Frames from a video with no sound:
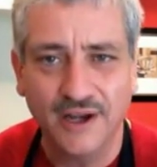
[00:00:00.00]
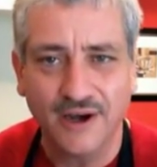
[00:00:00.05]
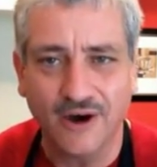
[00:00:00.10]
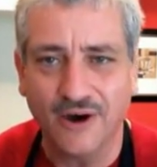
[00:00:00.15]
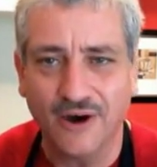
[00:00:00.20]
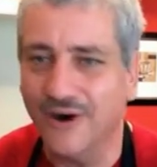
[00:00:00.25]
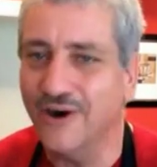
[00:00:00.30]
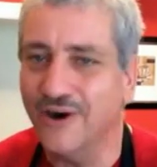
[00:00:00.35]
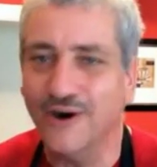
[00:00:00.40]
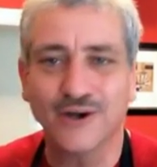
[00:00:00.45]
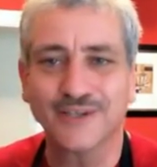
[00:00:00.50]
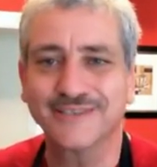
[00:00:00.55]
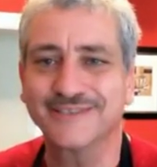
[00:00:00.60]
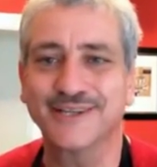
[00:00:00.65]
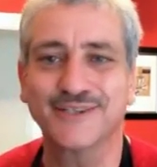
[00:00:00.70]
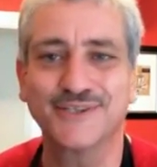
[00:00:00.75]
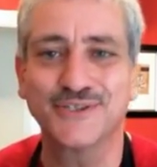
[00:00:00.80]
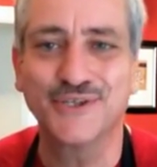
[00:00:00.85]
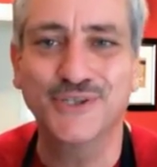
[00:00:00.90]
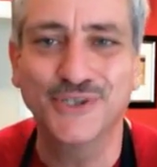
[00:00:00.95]
Oh,
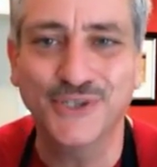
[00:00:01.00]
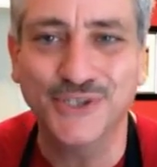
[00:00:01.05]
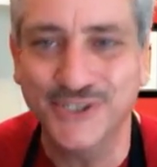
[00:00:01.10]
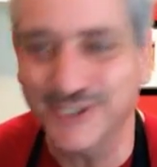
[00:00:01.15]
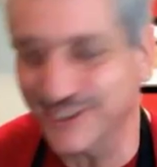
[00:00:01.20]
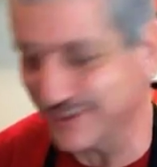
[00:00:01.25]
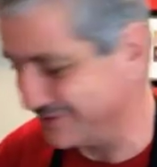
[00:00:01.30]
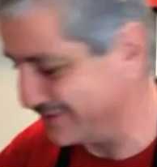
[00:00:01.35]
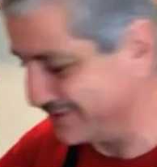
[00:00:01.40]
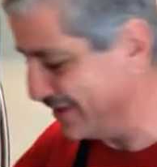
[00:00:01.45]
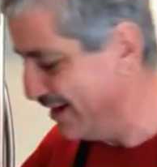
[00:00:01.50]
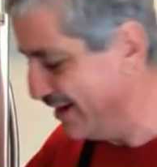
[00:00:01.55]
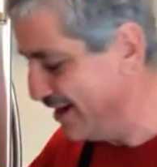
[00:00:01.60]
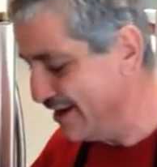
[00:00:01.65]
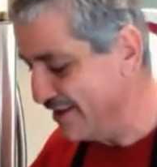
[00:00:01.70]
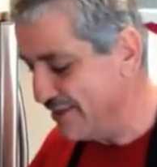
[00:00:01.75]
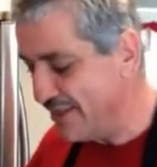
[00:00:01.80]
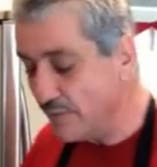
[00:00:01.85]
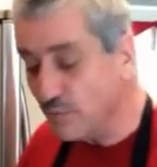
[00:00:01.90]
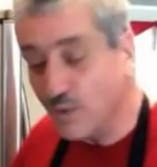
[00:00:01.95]
such goodness.
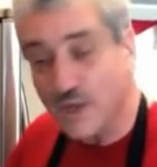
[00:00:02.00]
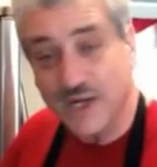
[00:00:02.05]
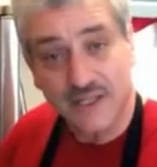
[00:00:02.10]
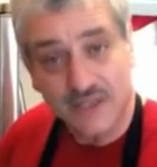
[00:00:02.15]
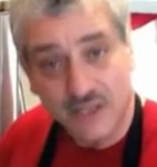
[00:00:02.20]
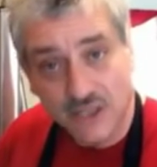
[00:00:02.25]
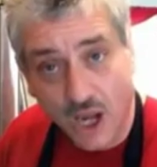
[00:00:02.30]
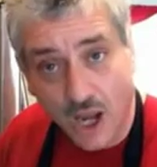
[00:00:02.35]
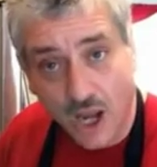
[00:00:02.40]
And then when it's